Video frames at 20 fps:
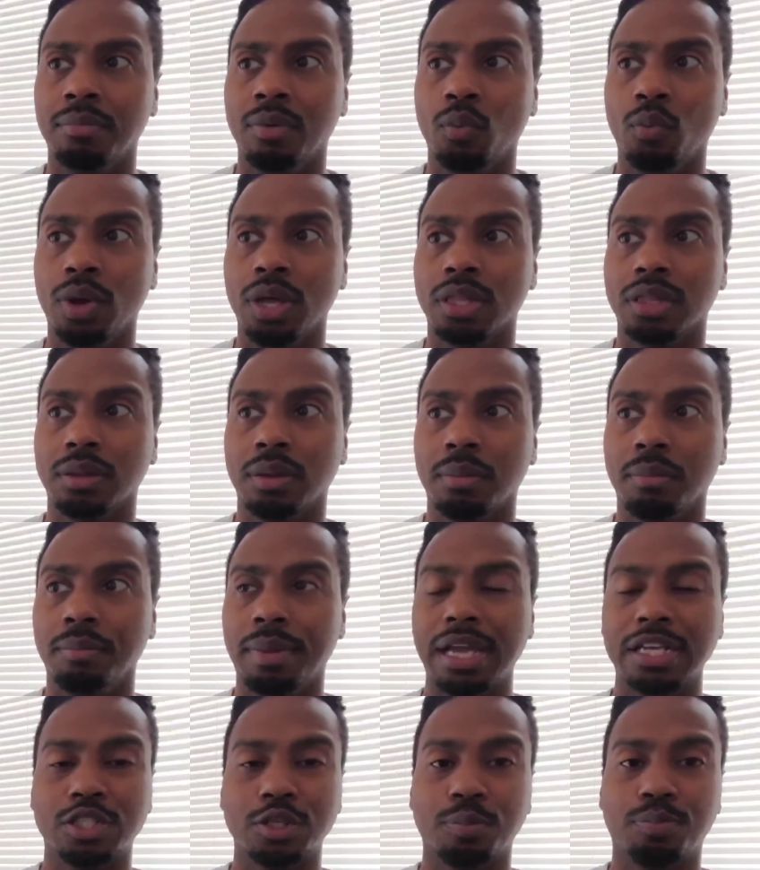with
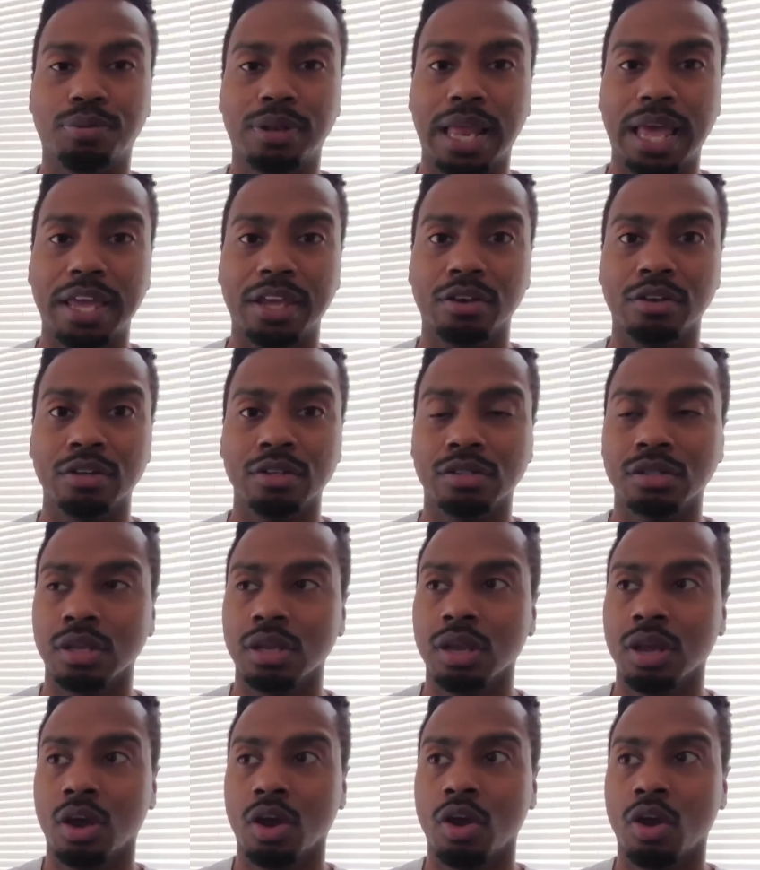major players
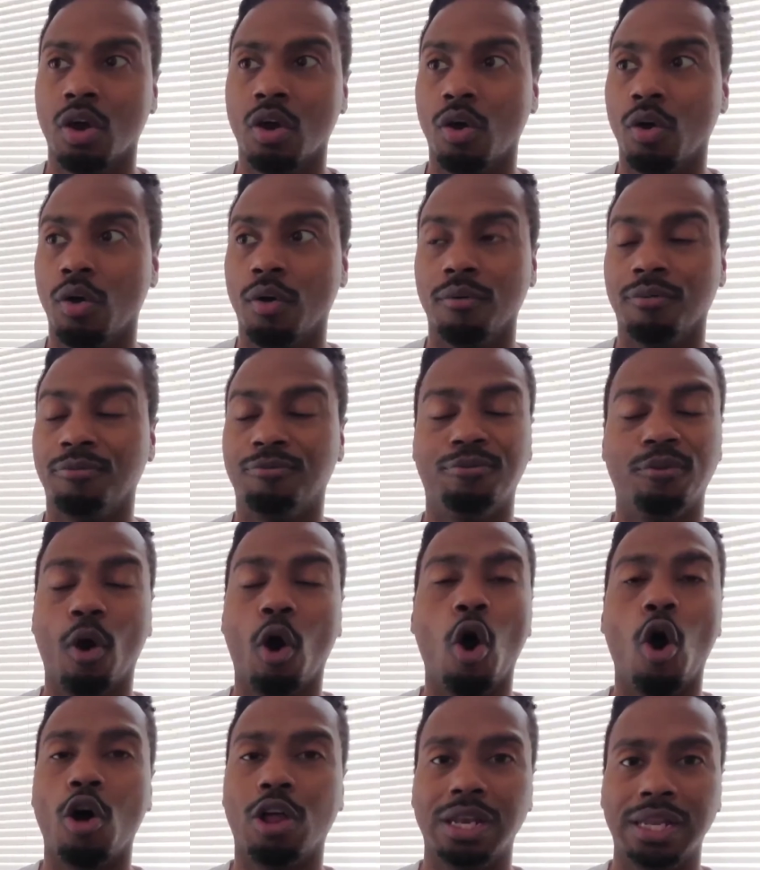
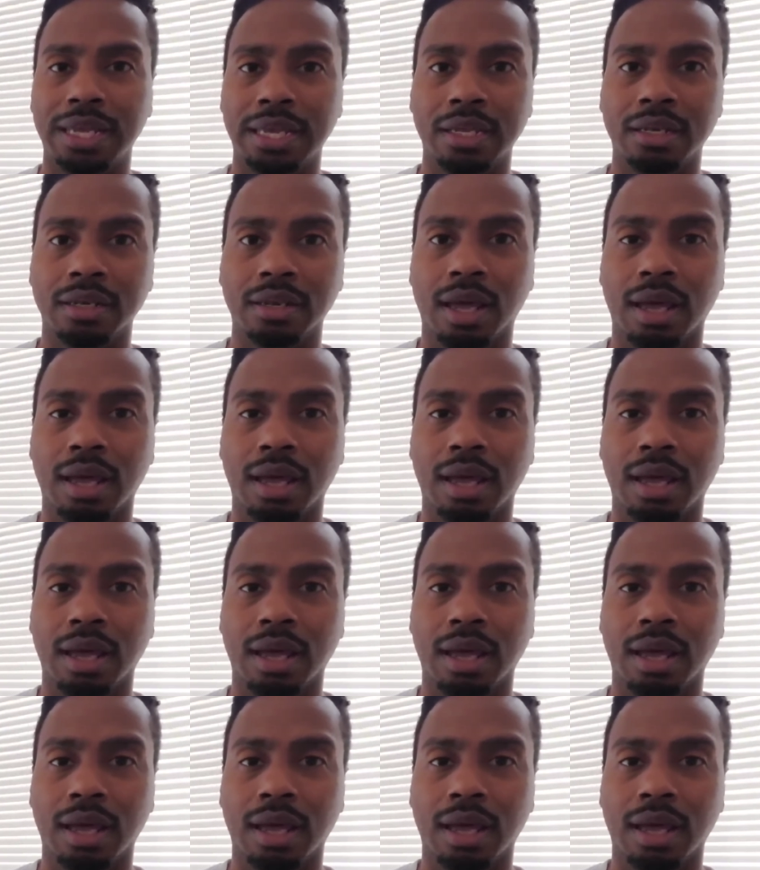all in.